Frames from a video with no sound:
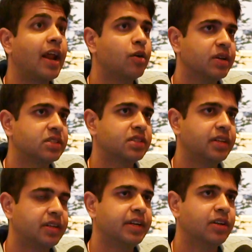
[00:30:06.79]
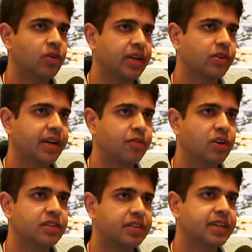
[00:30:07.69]
anonymized data on like what
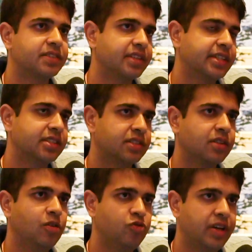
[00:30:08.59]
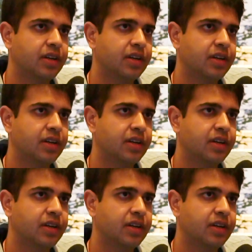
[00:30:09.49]
are the traces of like